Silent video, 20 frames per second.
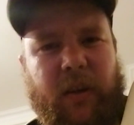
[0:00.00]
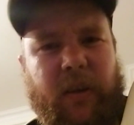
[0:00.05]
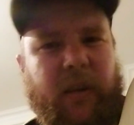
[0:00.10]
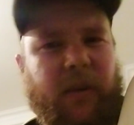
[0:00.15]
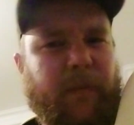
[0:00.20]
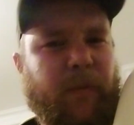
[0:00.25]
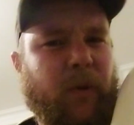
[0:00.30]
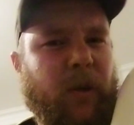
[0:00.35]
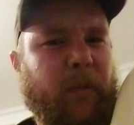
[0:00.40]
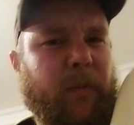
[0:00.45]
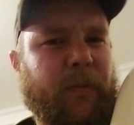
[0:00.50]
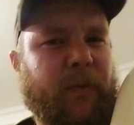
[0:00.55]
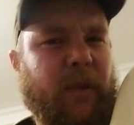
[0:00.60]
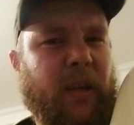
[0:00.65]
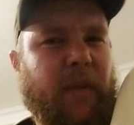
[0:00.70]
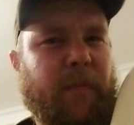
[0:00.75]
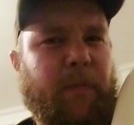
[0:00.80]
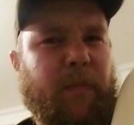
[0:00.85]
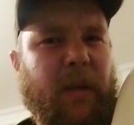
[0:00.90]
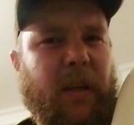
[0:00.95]
of those problems
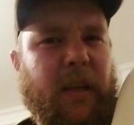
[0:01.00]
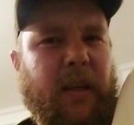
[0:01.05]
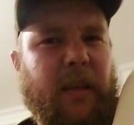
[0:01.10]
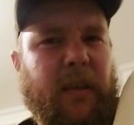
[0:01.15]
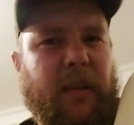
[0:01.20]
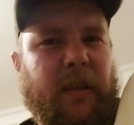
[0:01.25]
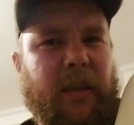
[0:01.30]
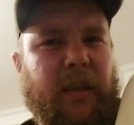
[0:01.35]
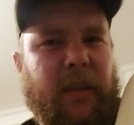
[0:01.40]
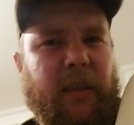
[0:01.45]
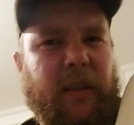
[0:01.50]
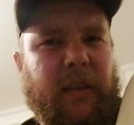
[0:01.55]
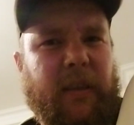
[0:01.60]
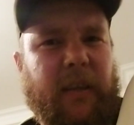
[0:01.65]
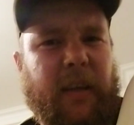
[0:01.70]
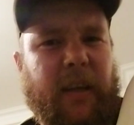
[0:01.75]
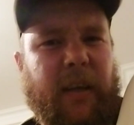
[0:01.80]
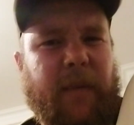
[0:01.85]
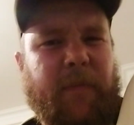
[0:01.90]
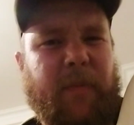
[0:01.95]
have
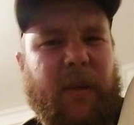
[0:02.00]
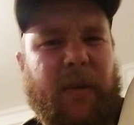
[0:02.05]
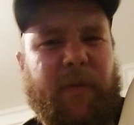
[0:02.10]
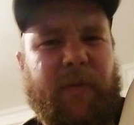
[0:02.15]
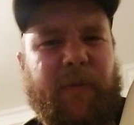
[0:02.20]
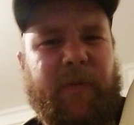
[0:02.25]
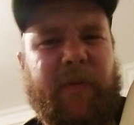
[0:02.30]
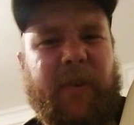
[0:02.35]
been